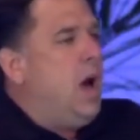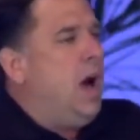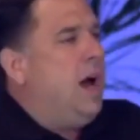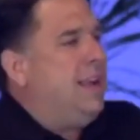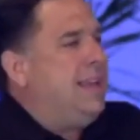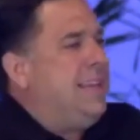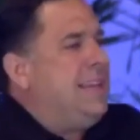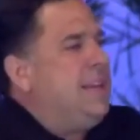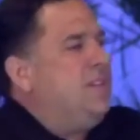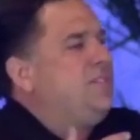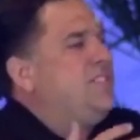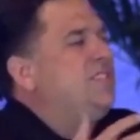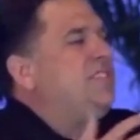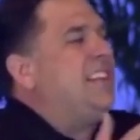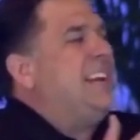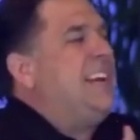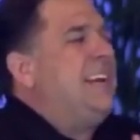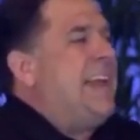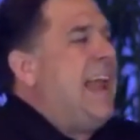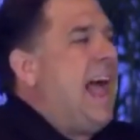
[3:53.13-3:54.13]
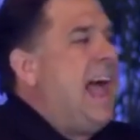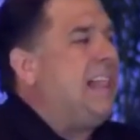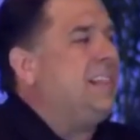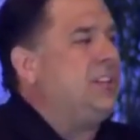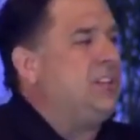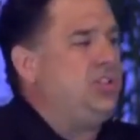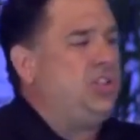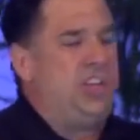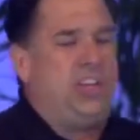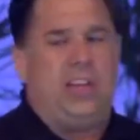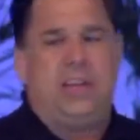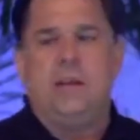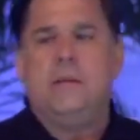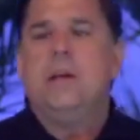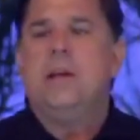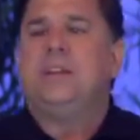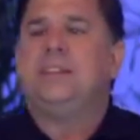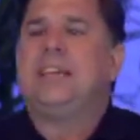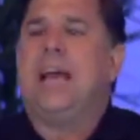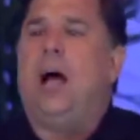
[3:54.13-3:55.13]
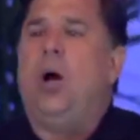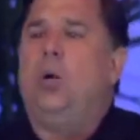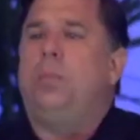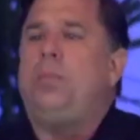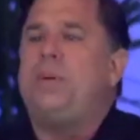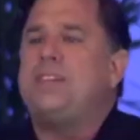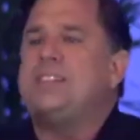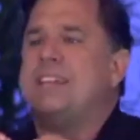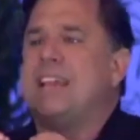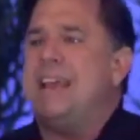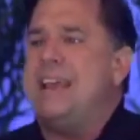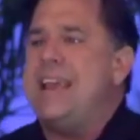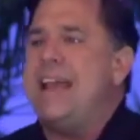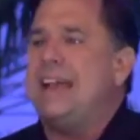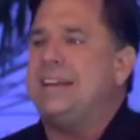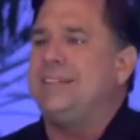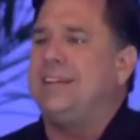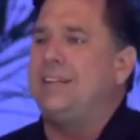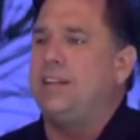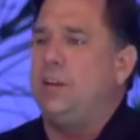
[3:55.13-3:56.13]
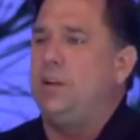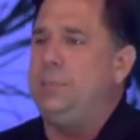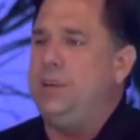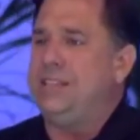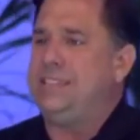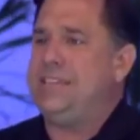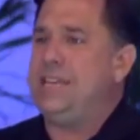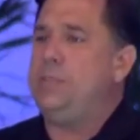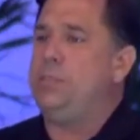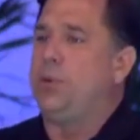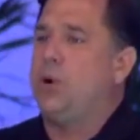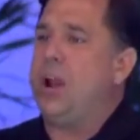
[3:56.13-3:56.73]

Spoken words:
He gives us an analogy to help us connect a little bit deeper.